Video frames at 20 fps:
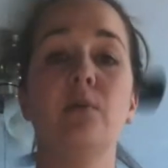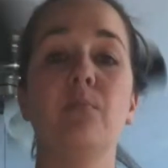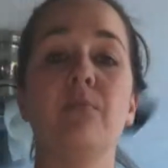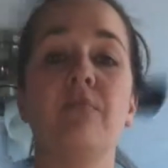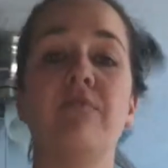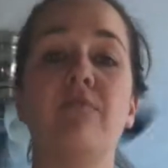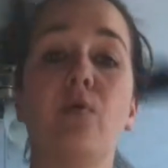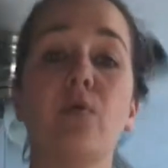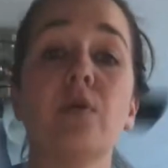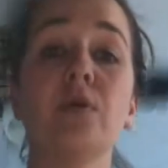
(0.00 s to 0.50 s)

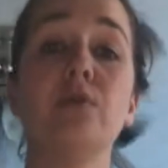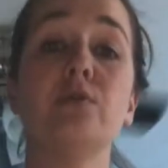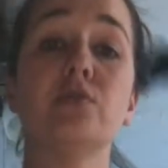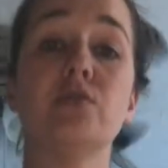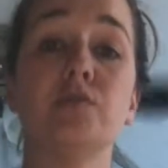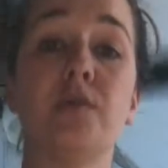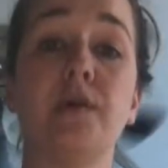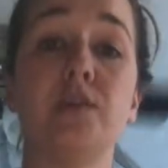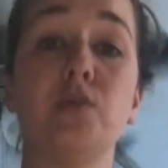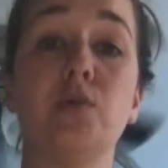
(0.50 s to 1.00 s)
Before you
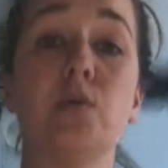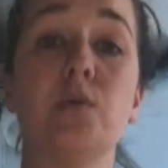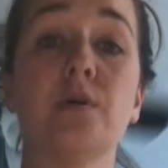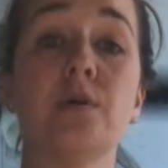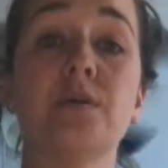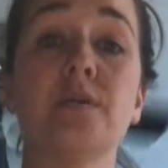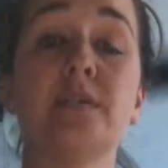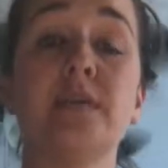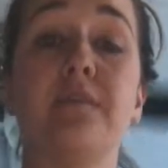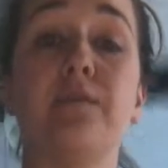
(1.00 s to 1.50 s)
shred
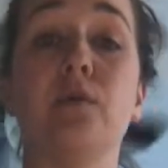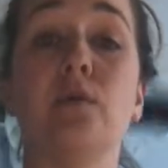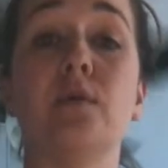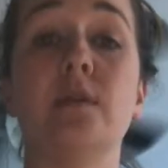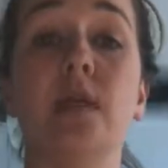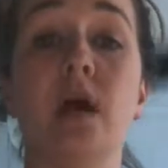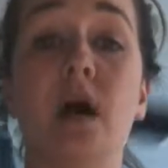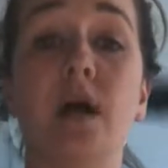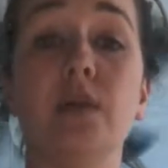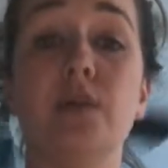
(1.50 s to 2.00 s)
yours, if you're
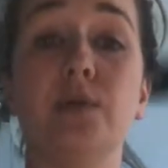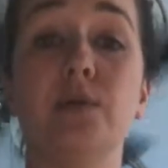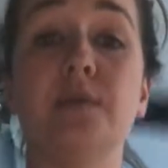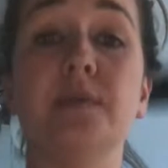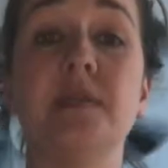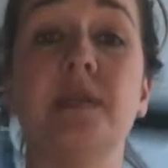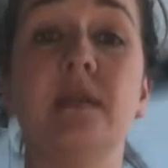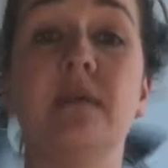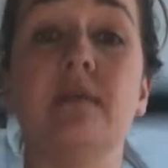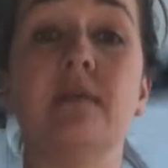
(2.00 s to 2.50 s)
not
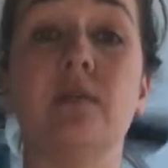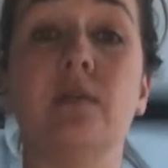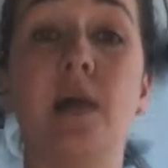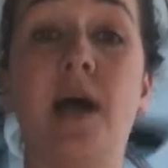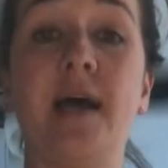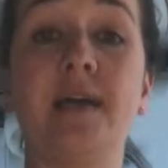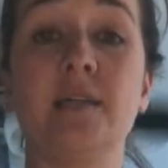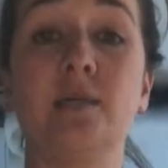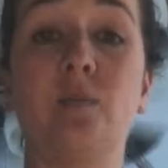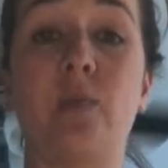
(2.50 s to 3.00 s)
using the
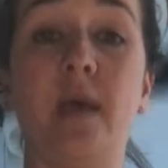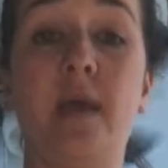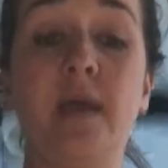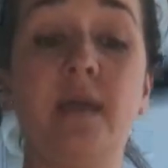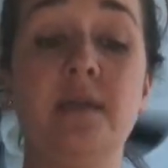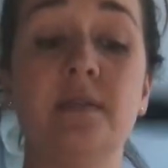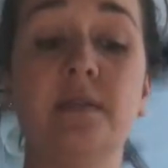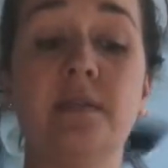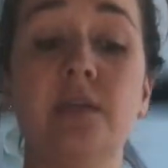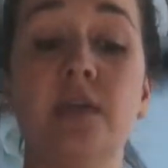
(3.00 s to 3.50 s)
glass
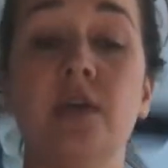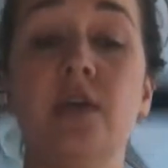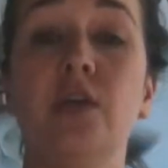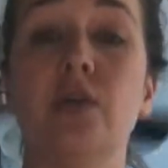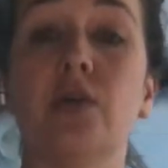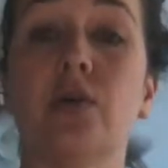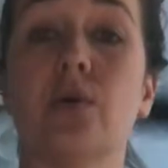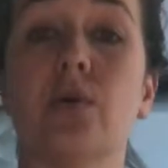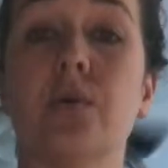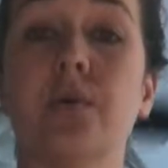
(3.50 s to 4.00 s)
weights,
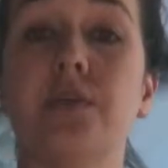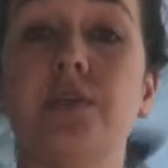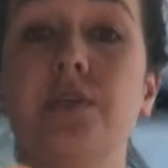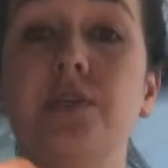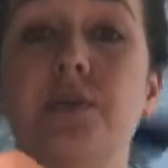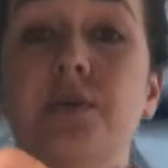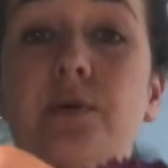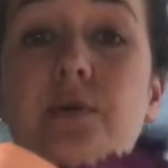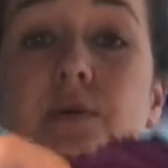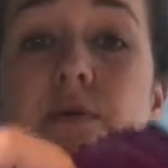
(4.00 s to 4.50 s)
you're going
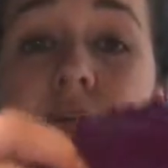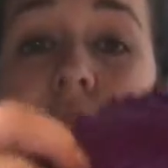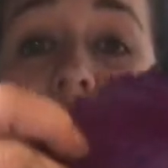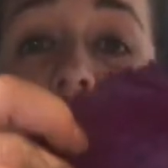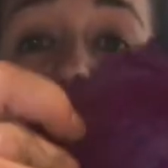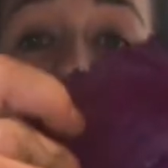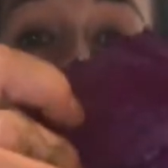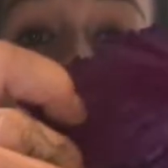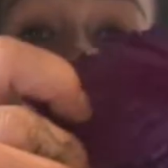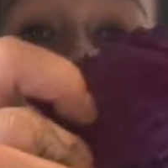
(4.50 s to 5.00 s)
to
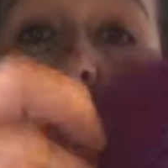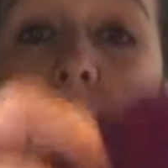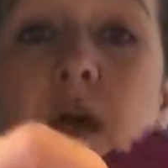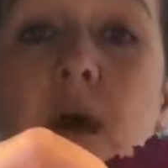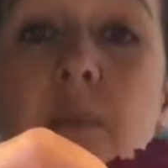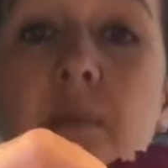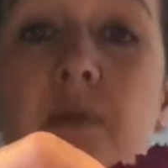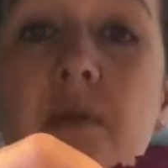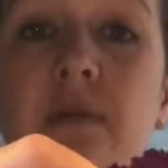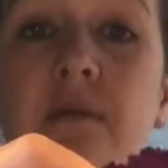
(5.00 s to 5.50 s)
take off a
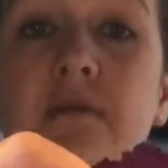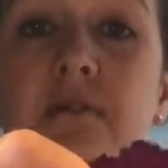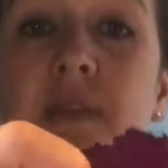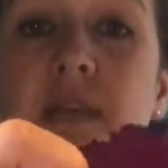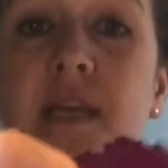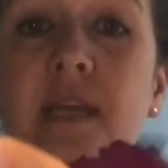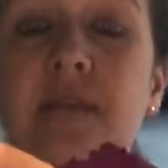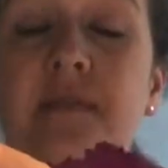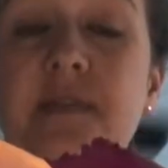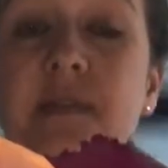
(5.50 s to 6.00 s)
couple of
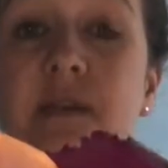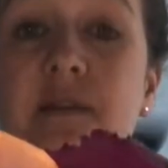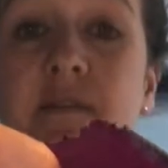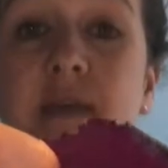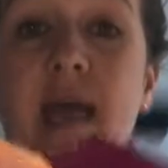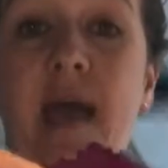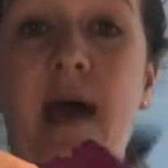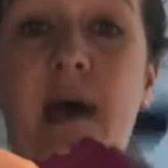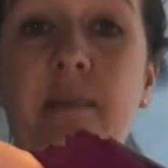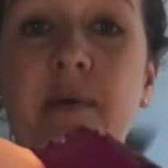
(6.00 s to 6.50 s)
leaves of
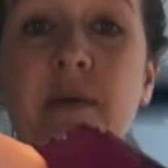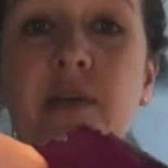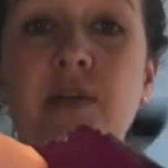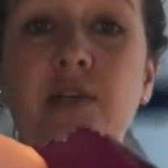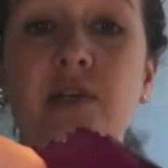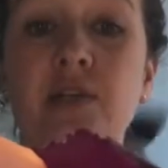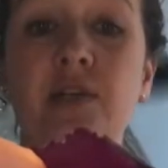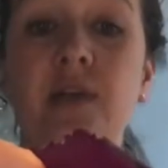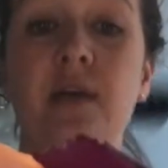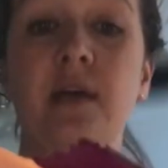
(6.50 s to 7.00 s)

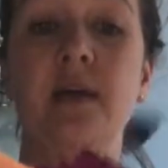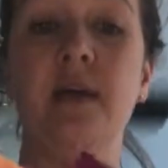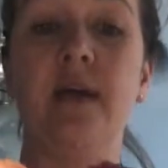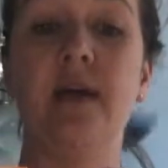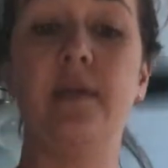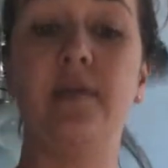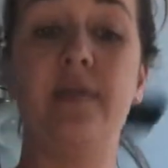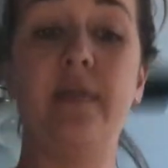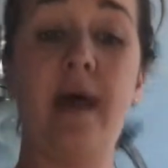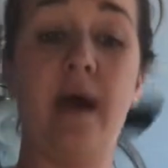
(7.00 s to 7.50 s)
cabbage,
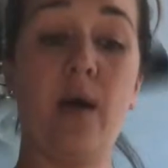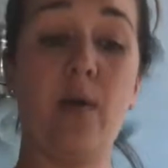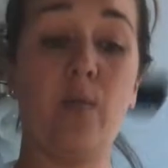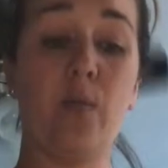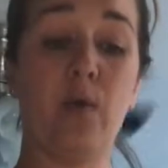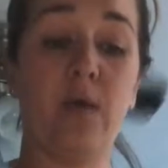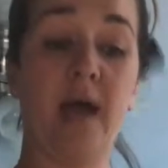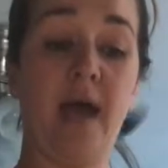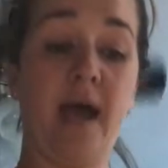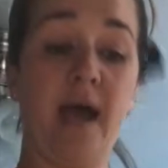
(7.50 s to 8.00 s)
and that
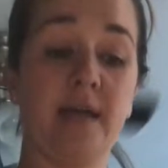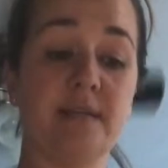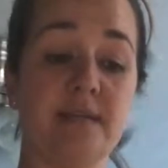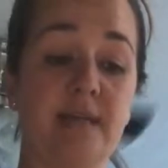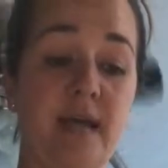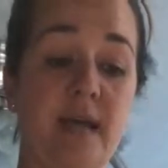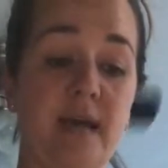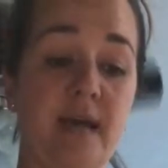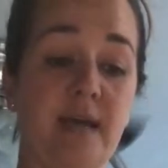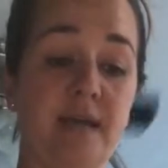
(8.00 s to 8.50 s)
will act
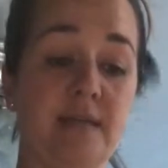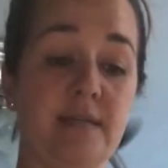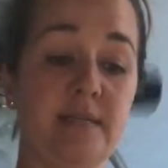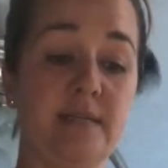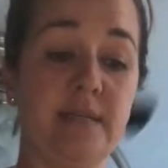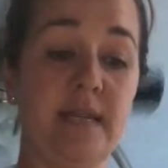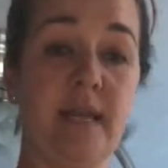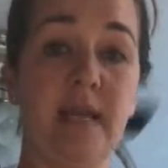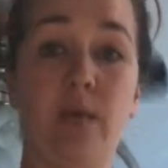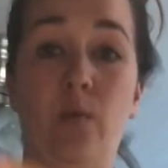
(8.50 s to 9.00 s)

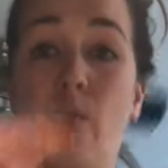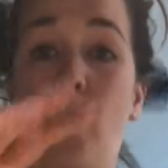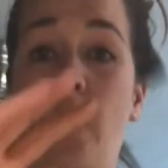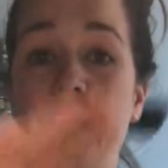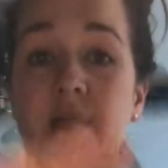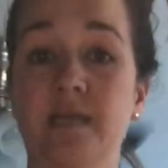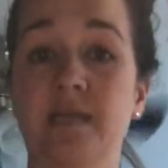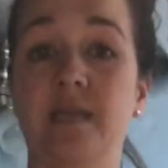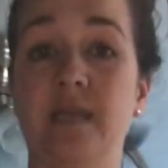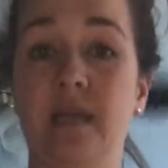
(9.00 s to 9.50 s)
as a
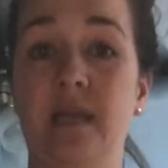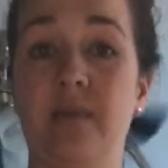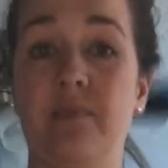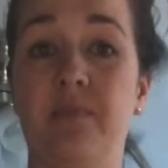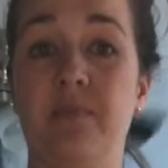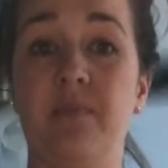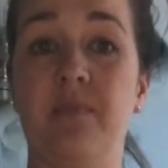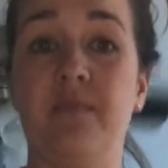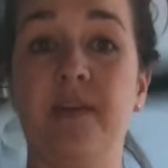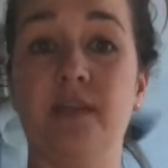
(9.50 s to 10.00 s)
weight to
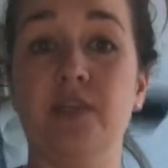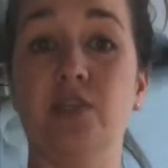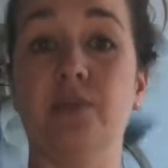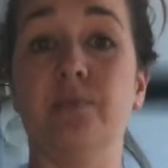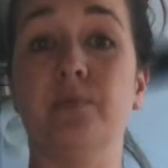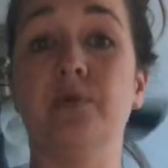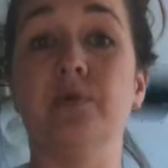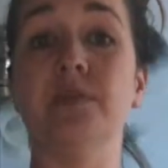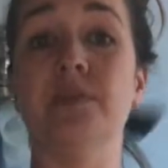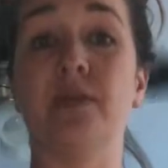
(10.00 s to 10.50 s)
keep the
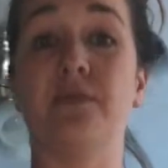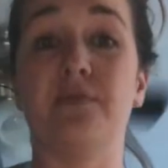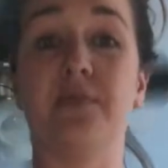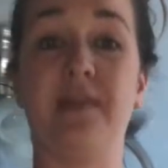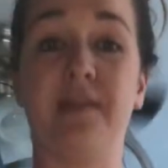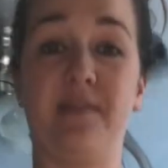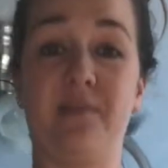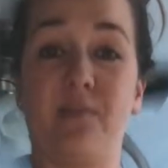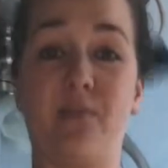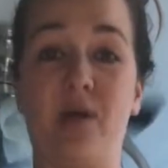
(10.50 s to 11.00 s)
vegetables
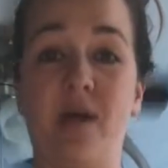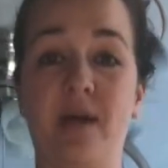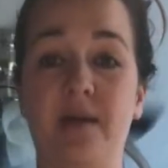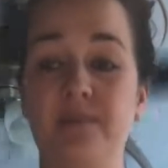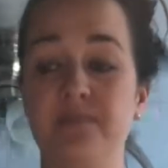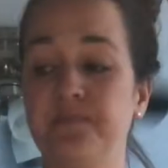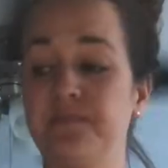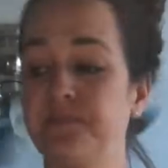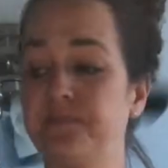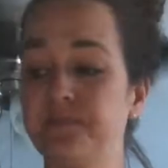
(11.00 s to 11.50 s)
underneath the
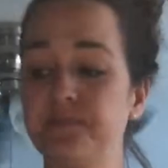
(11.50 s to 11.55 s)
brine.